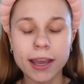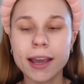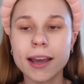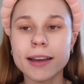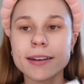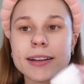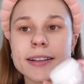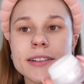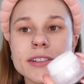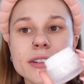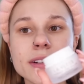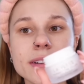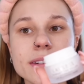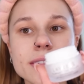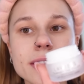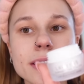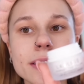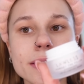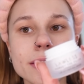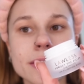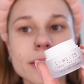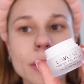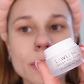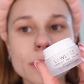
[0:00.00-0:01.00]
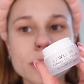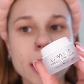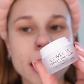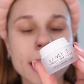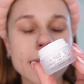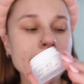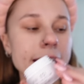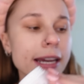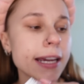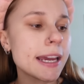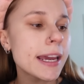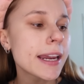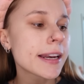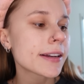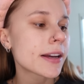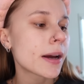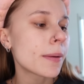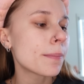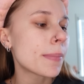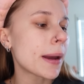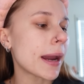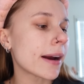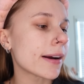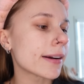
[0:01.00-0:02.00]
And it's just so tiny. In
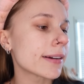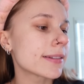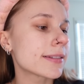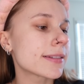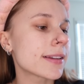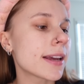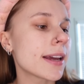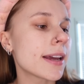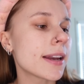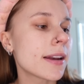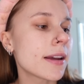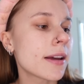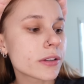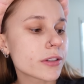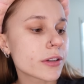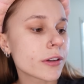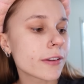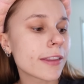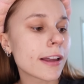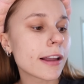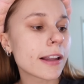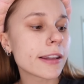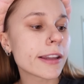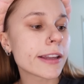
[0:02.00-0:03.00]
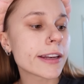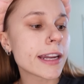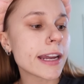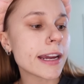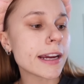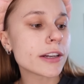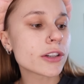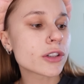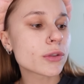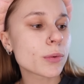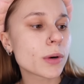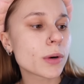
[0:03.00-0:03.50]
comparison to the Laneige